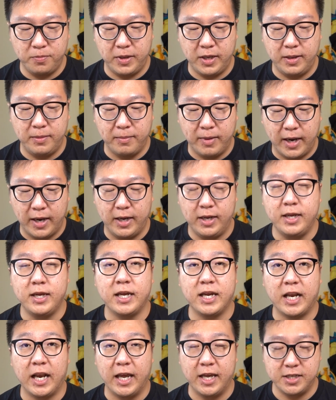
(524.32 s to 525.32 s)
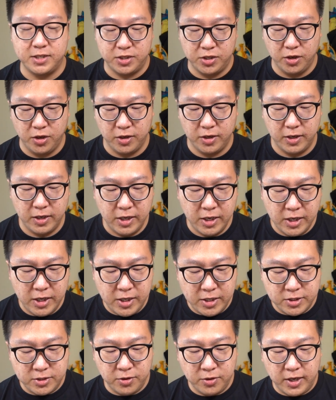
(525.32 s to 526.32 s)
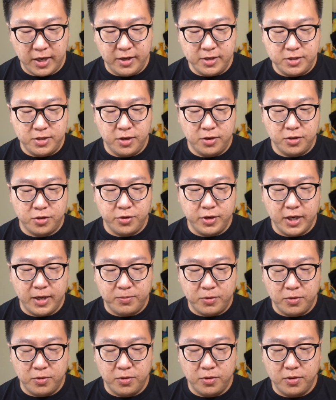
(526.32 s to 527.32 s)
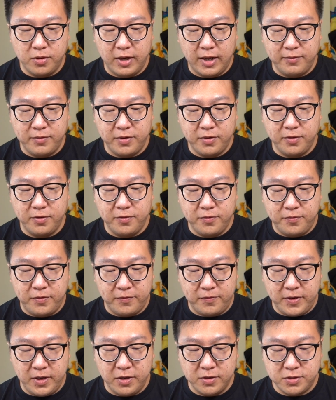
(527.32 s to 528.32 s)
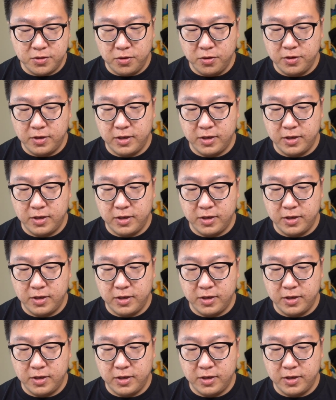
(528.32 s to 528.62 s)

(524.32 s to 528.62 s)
to be my Glaceon. So Glaceon going up to level 50 or so,